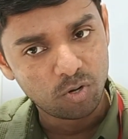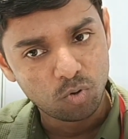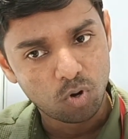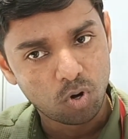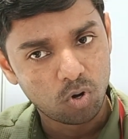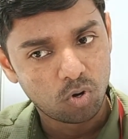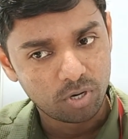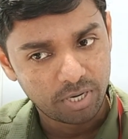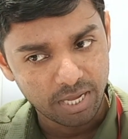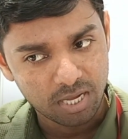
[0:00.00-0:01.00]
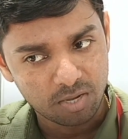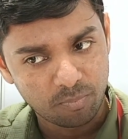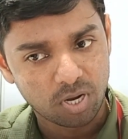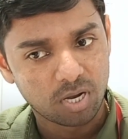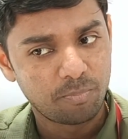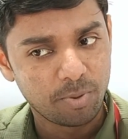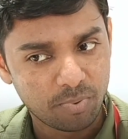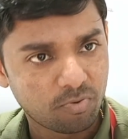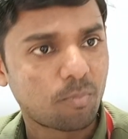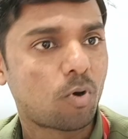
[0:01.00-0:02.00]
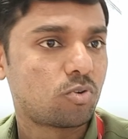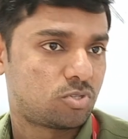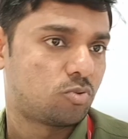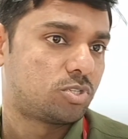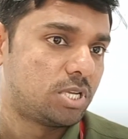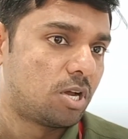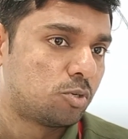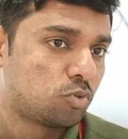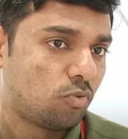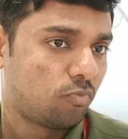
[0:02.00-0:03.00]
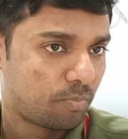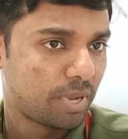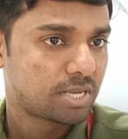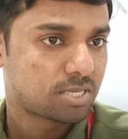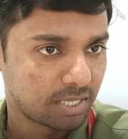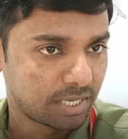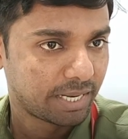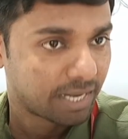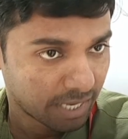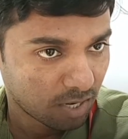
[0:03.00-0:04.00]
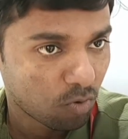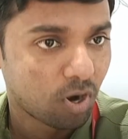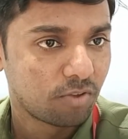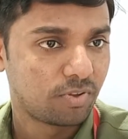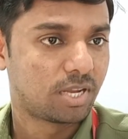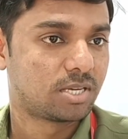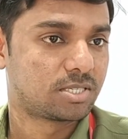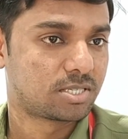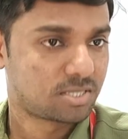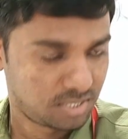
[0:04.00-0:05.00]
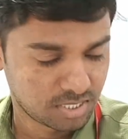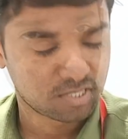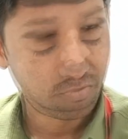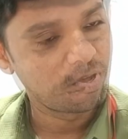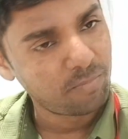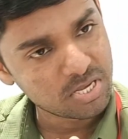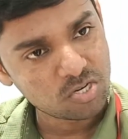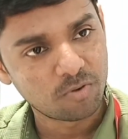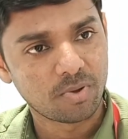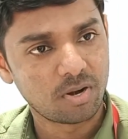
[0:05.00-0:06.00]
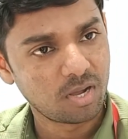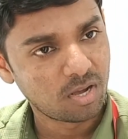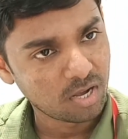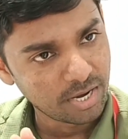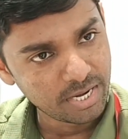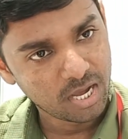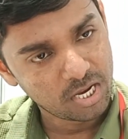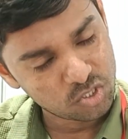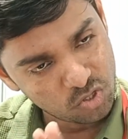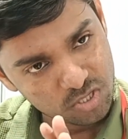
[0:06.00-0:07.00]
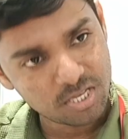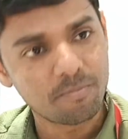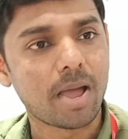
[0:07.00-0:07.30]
We do take people from outsourcing also for based on the technical qualifications. Yes. We are based on India HQ is in